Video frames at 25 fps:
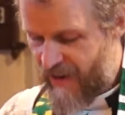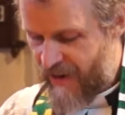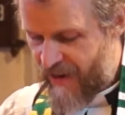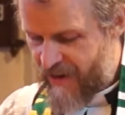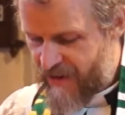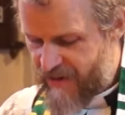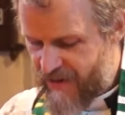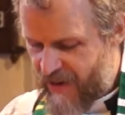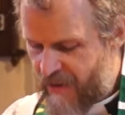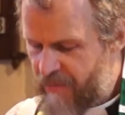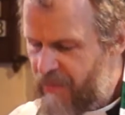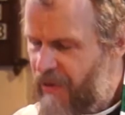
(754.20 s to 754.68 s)

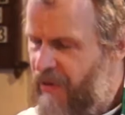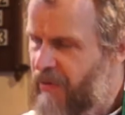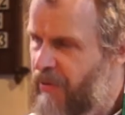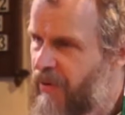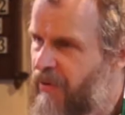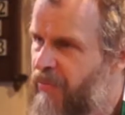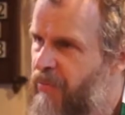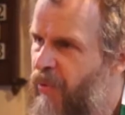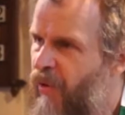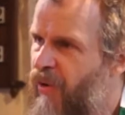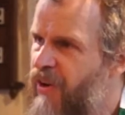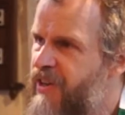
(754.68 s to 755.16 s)
Some people
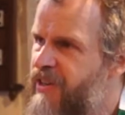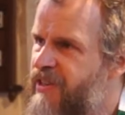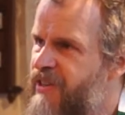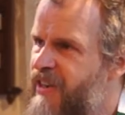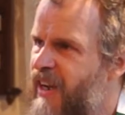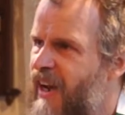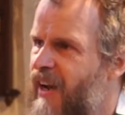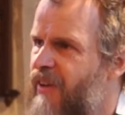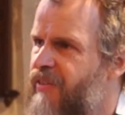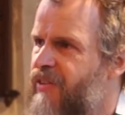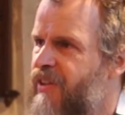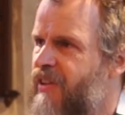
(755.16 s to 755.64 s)
have pointed
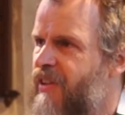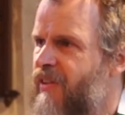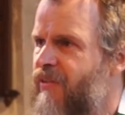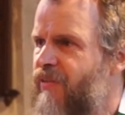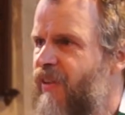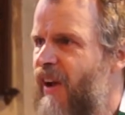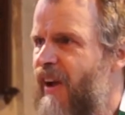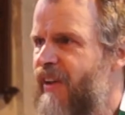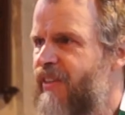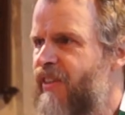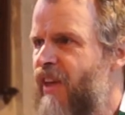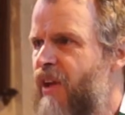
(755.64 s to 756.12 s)
out that the
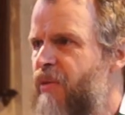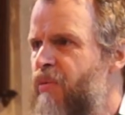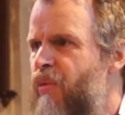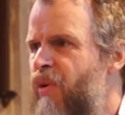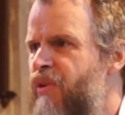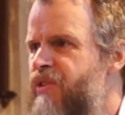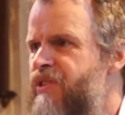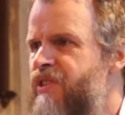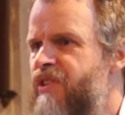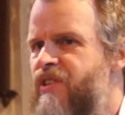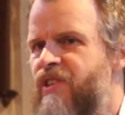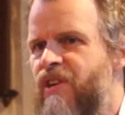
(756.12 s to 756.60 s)
fact they
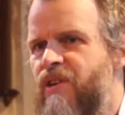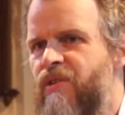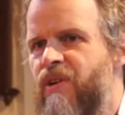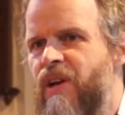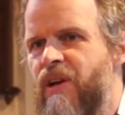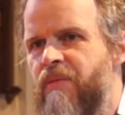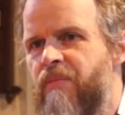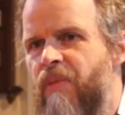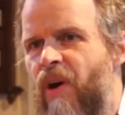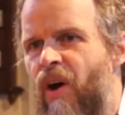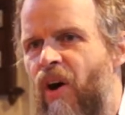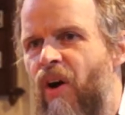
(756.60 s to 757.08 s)
want to do
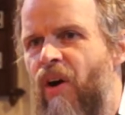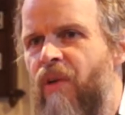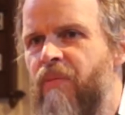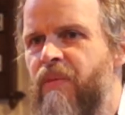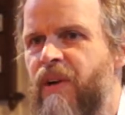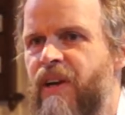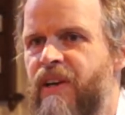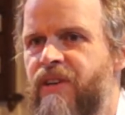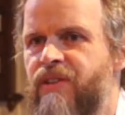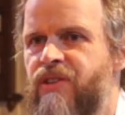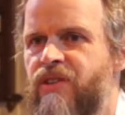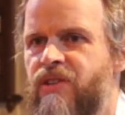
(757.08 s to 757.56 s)
him
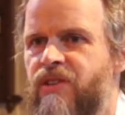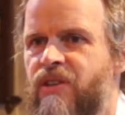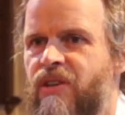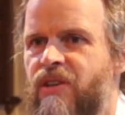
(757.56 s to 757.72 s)
homage,